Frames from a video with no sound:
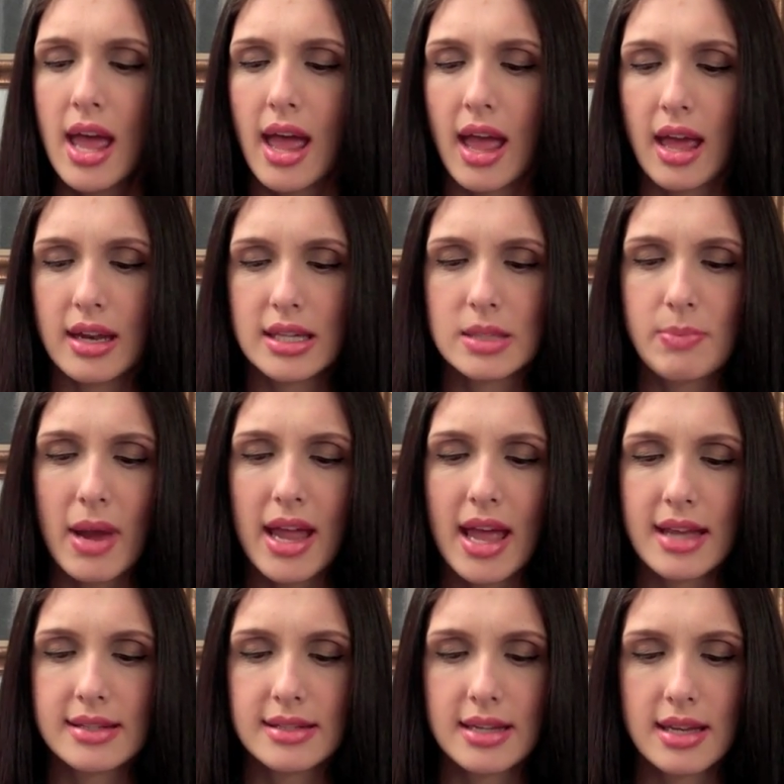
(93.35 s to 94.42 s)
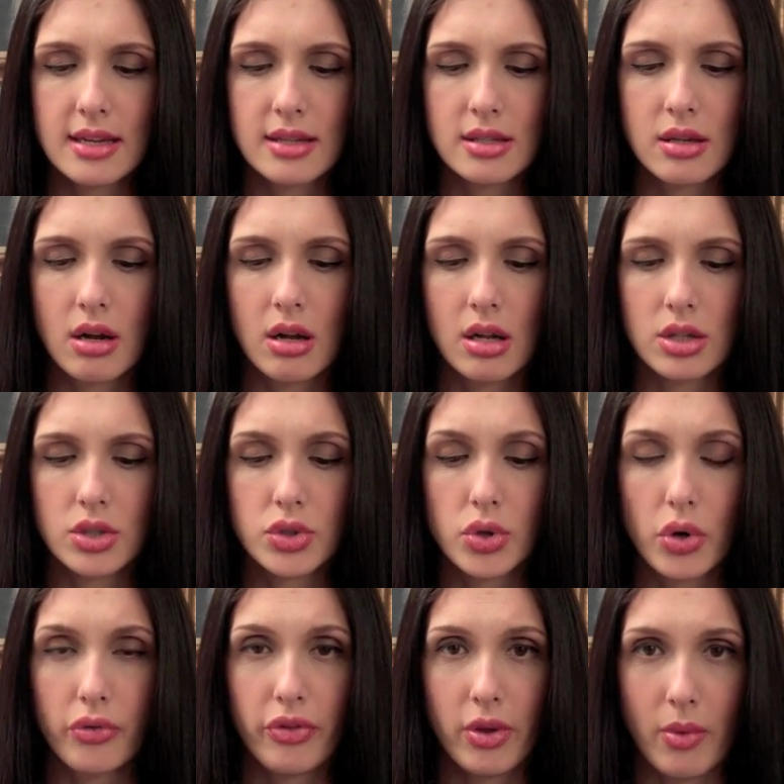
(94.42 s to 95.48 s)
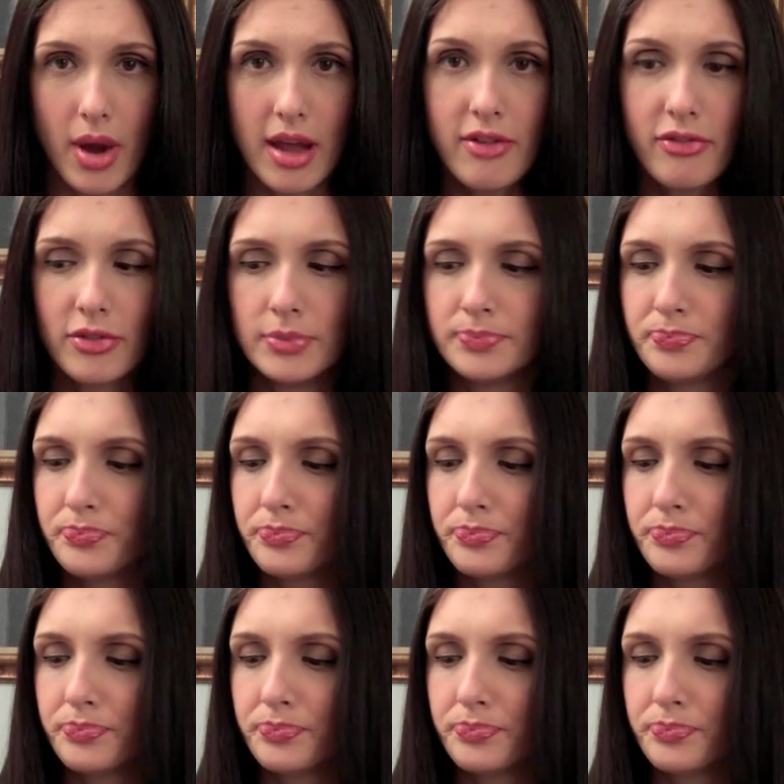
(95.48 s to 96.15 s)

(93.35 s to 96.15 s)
and it's by ESSIE and it's called Trophy Wife.